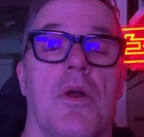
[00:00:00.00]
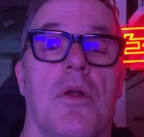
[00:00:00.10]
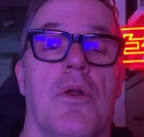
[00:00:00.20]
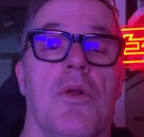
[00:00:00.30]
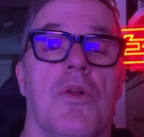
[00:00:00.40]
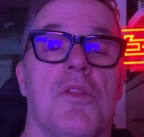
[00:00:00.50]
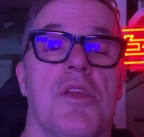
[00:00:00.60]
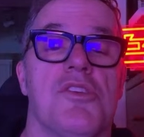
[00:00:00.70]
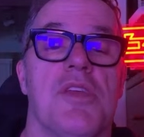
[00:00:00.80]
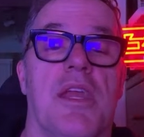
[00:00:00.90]
Earl
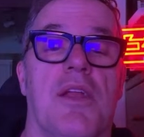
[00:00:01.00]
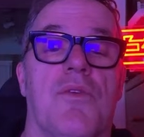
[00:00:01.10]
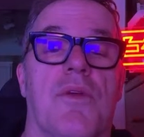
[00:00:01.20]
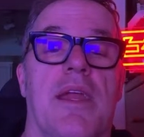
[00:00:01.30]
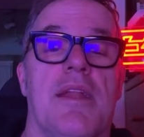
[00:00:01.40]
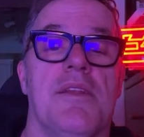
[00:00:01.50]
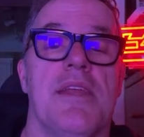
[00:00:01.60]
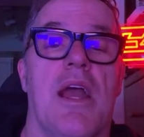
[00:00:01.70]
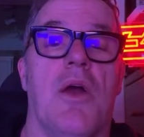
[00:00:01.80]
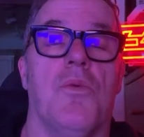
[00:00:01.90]
does a great
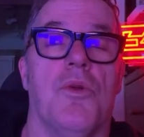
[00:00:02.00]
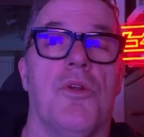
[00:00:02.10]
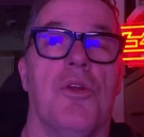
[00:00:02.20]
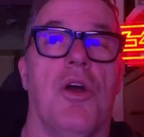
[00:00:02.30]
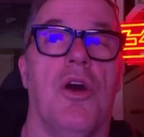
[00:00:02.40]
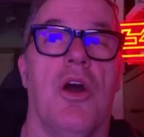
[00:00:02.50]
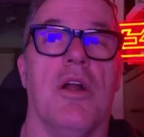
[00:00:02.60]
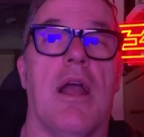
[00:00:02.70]
downward hog.